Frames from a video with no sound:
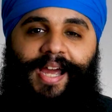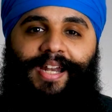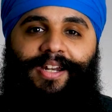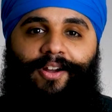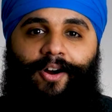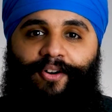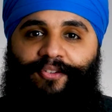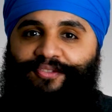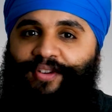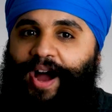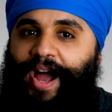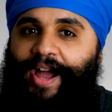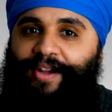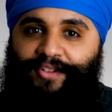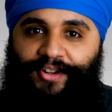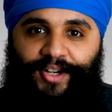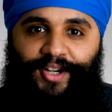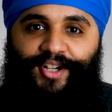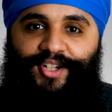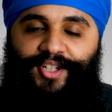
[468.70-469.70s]
I know 5
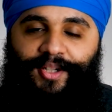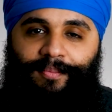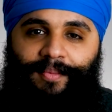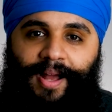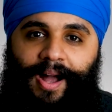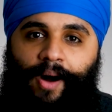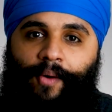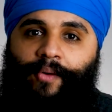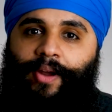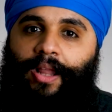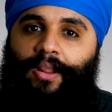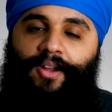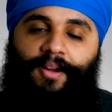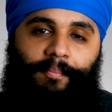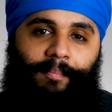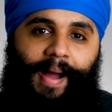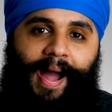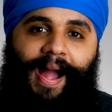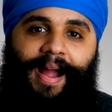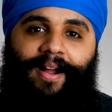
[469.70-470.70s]
years from now, when I look
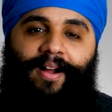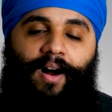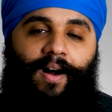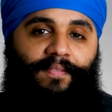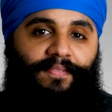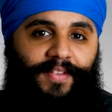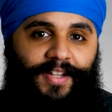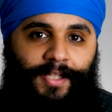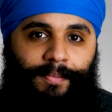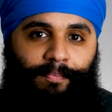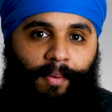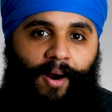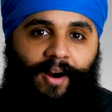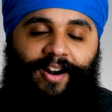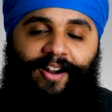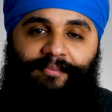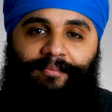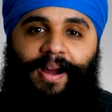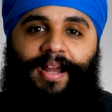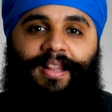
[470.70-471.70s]
back on this
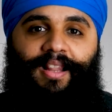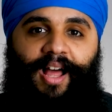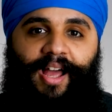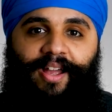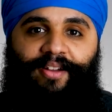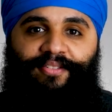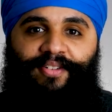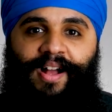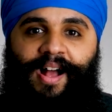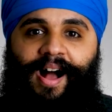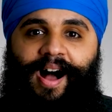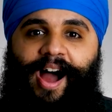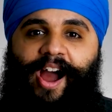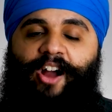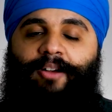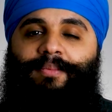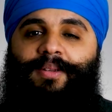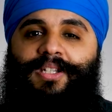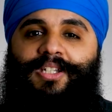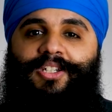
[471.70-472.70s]
part of my life,
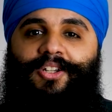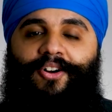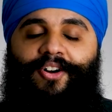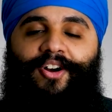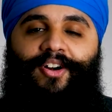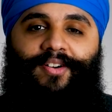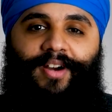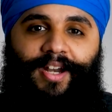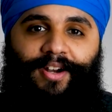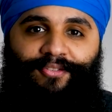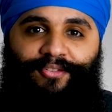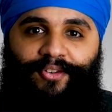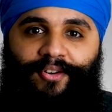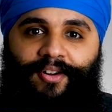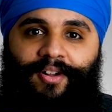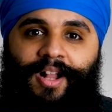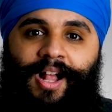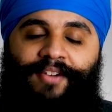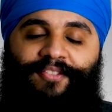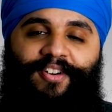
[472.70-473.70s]
I'll be so
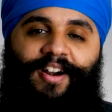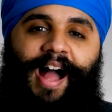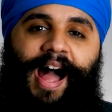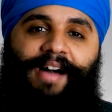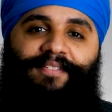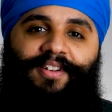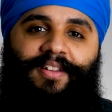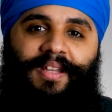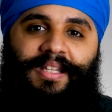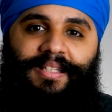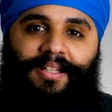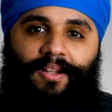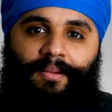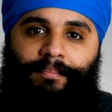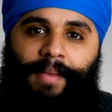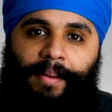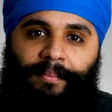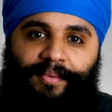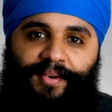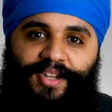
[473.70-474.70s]
grateful for having these little
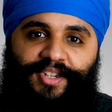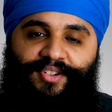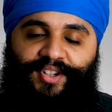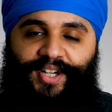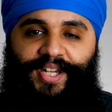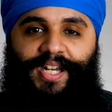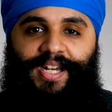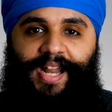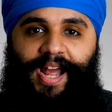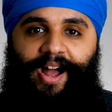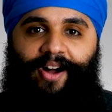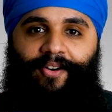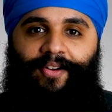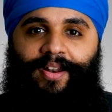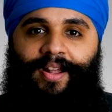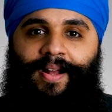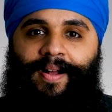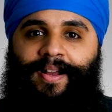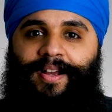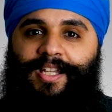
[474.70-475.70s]
memories written
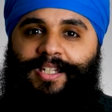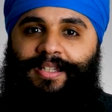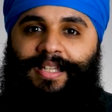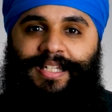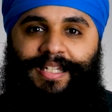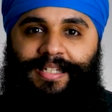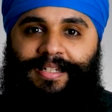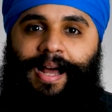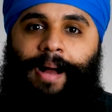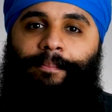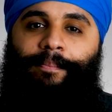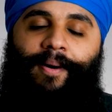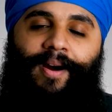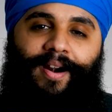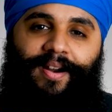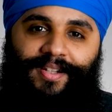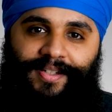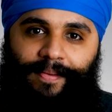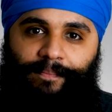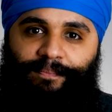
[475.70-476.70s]
down, because this is not
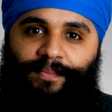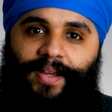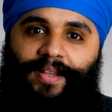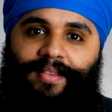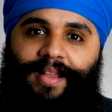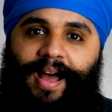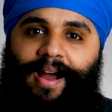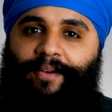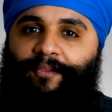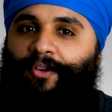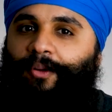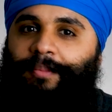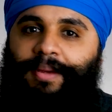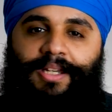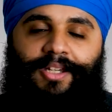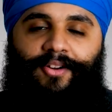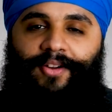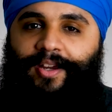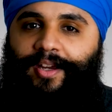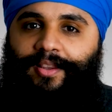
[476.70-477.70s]
part of something that we'll be
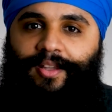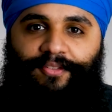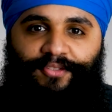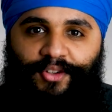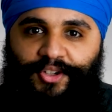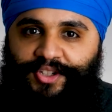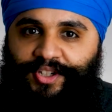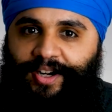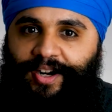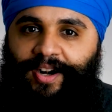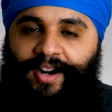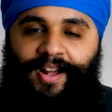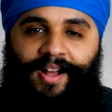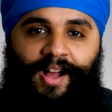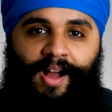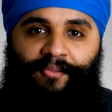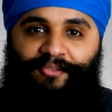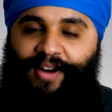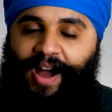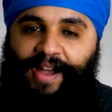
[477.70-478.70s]
doing in the future.
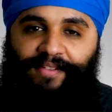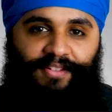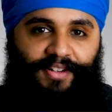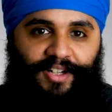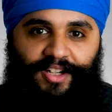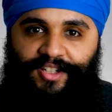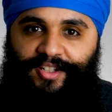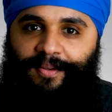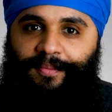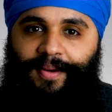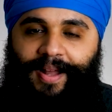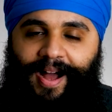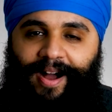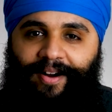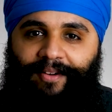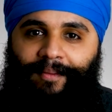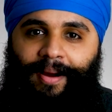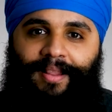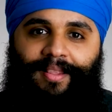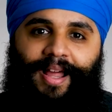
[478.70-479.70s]
5 years from
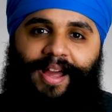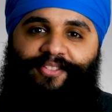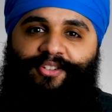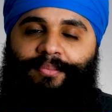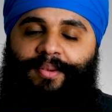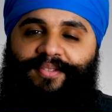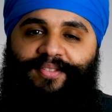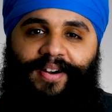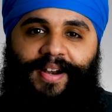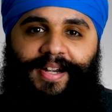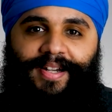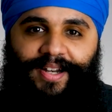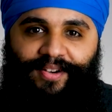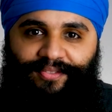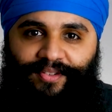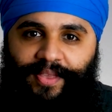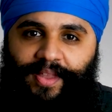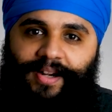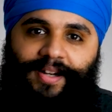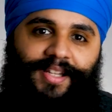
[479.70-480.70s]
now, my life will be very
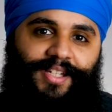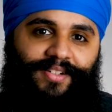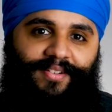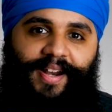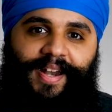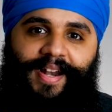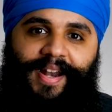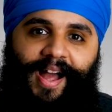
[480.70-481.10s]
different than it is right